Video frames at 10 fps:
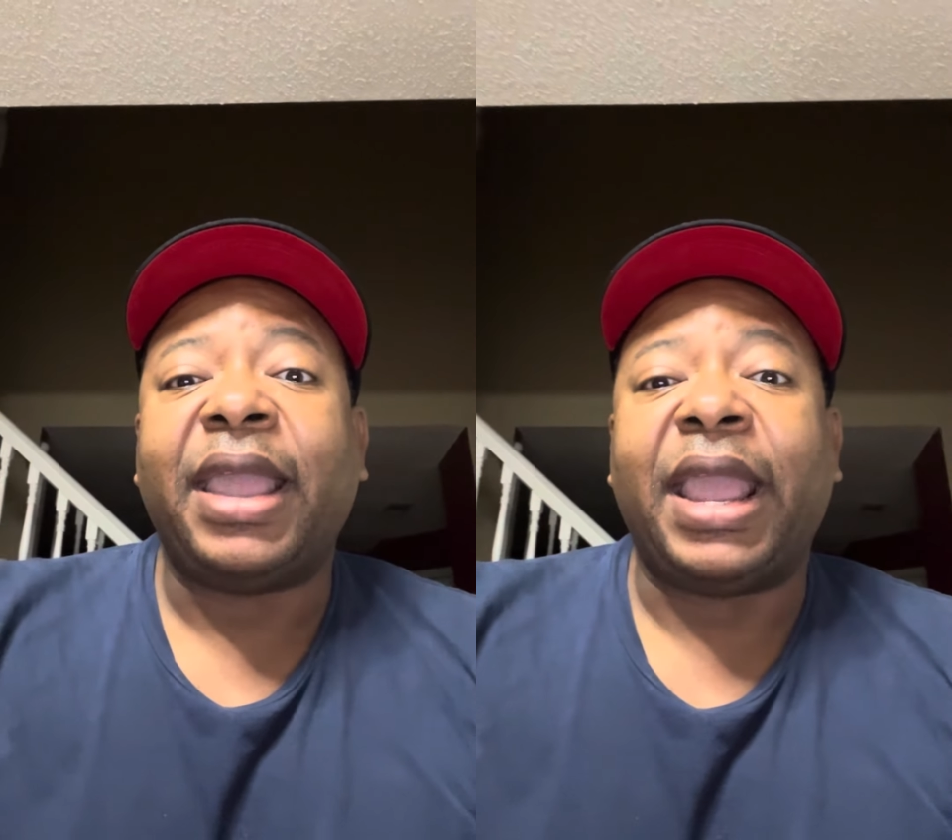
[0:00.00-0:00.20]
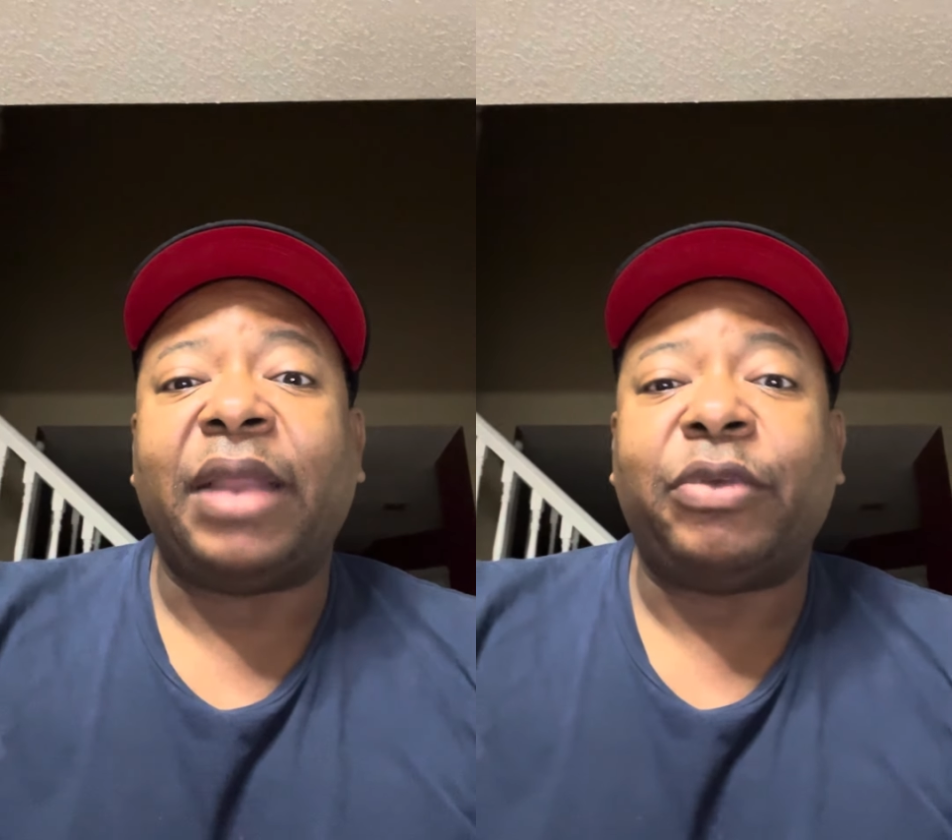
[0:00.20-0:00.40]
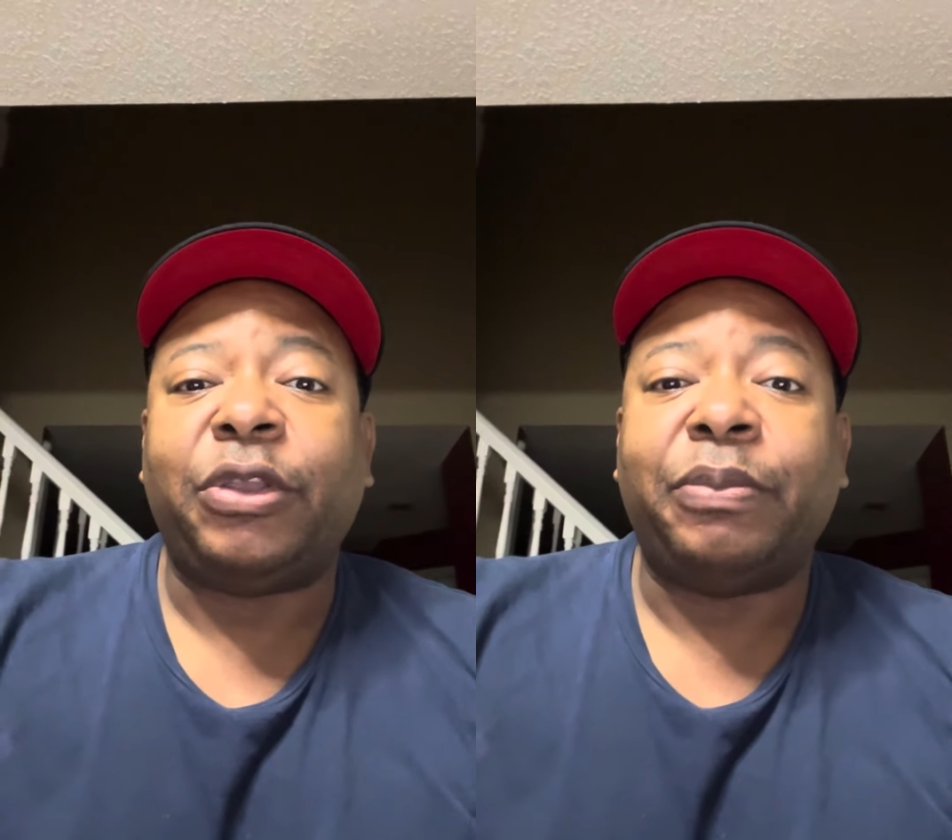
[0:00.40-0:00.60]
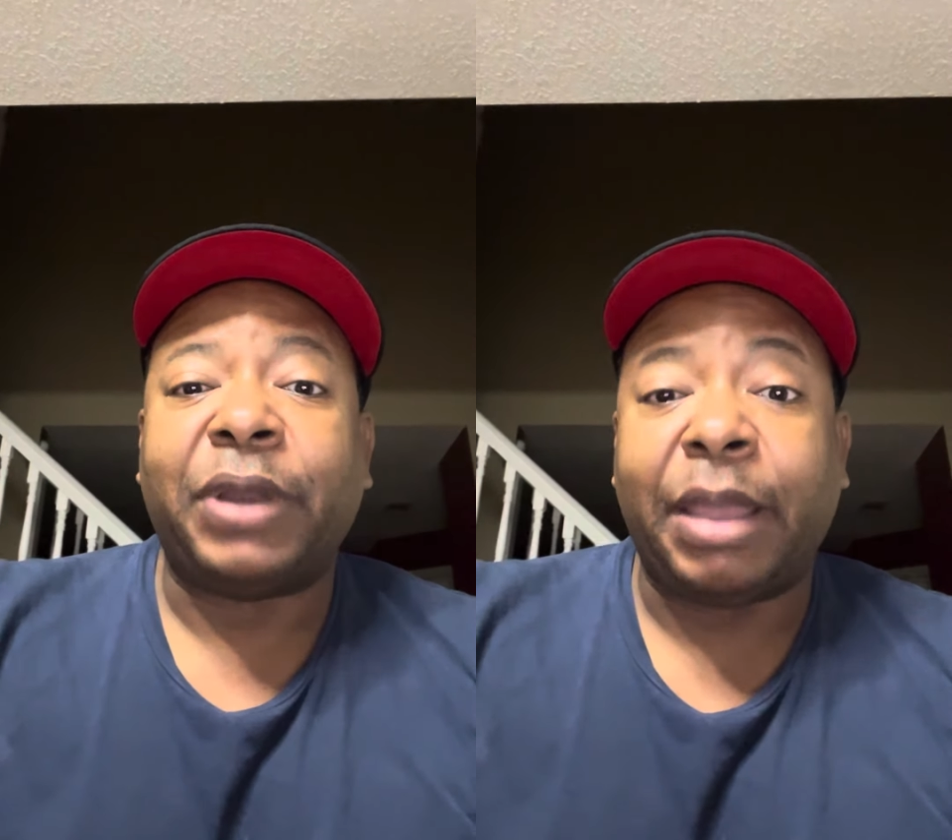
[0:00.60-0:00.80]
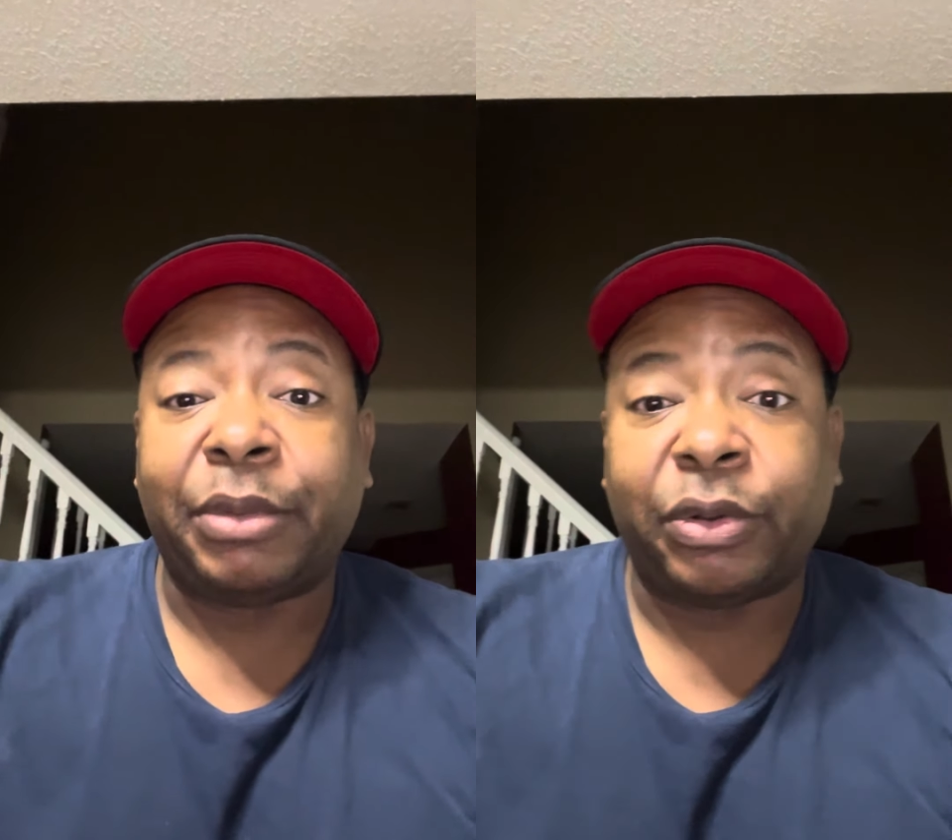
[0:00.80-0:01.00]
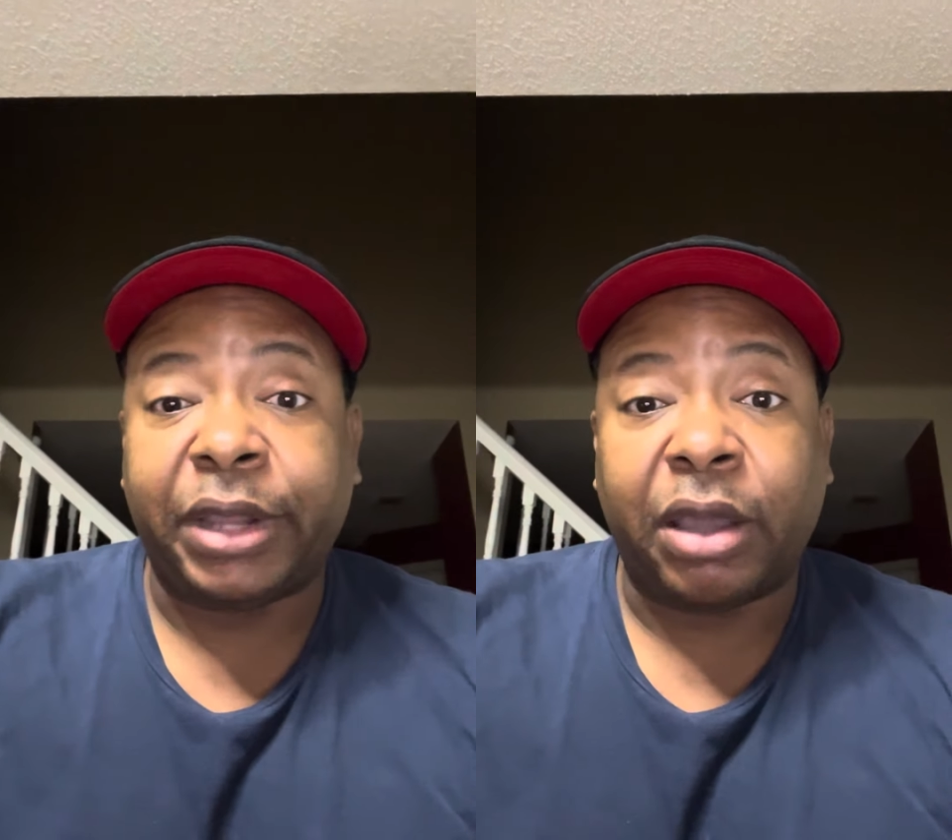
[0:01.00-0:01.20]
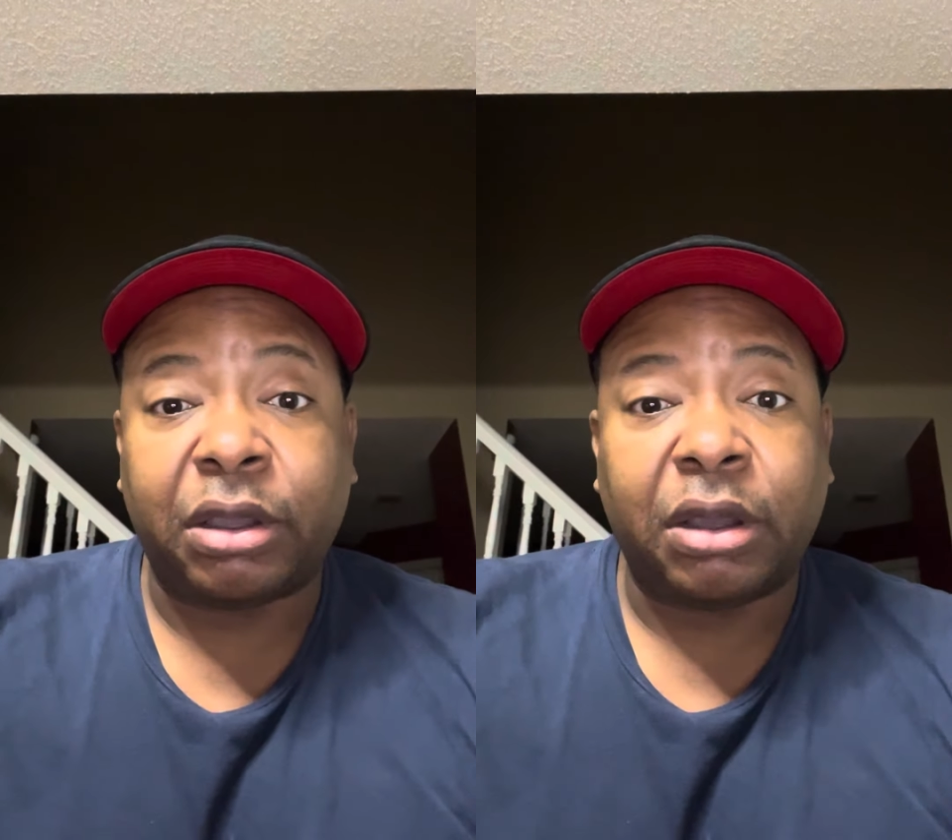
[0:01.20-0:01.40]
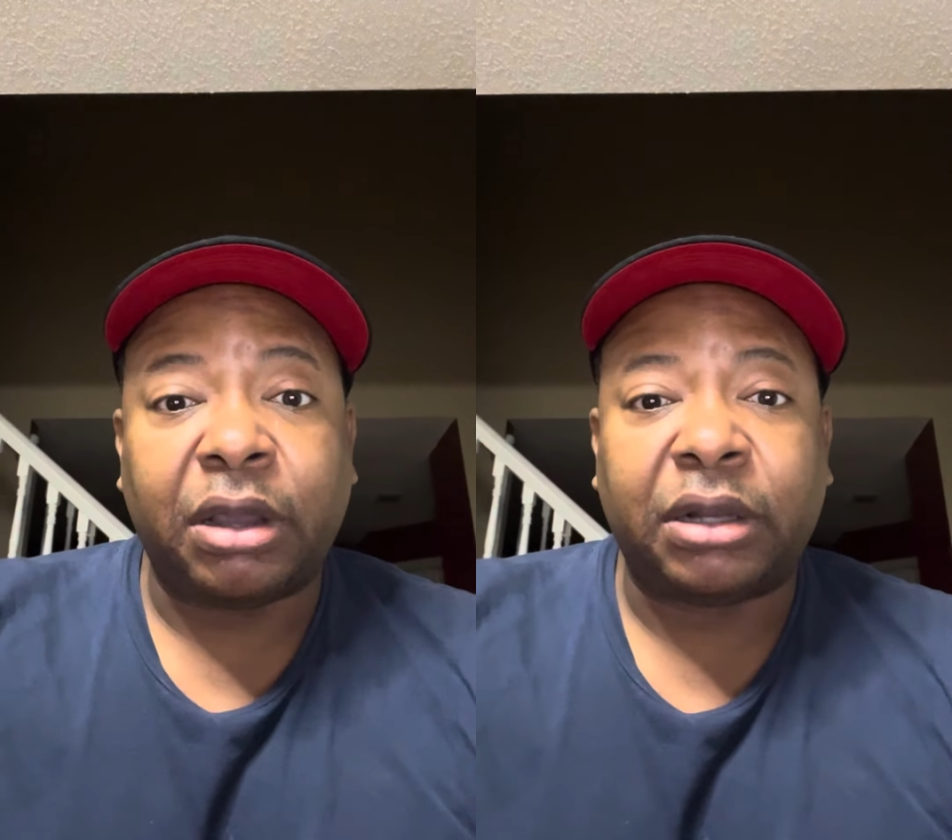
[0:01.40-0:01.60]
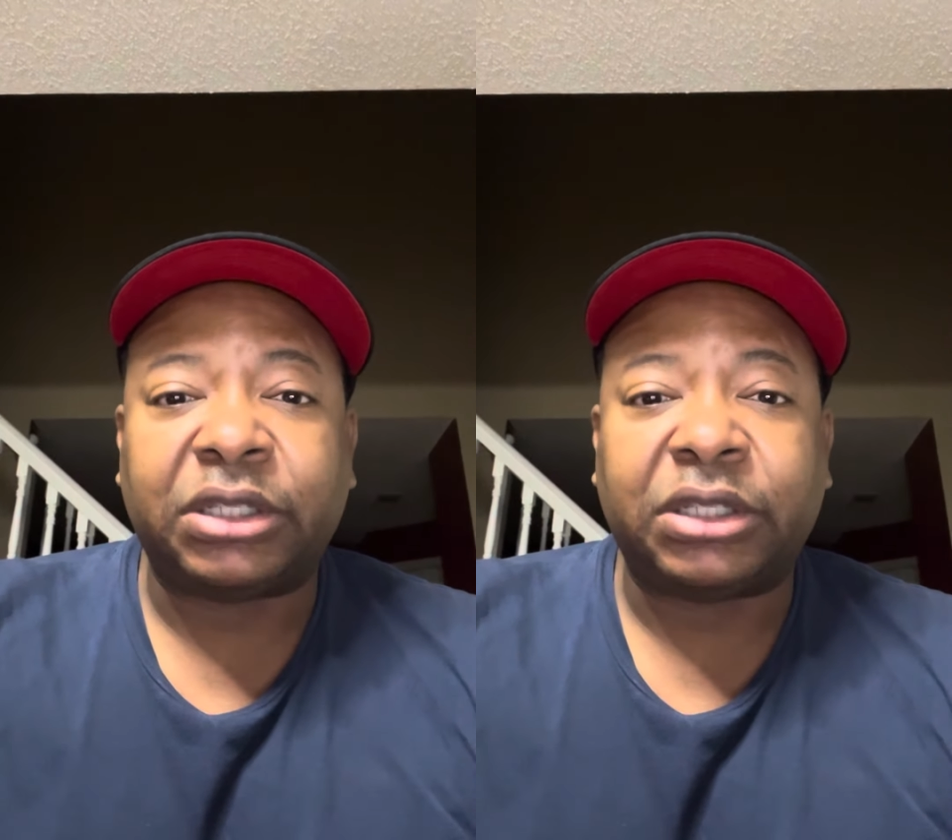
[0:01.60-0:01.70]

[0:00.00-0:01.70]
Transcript: And when you blame it on the alcohol,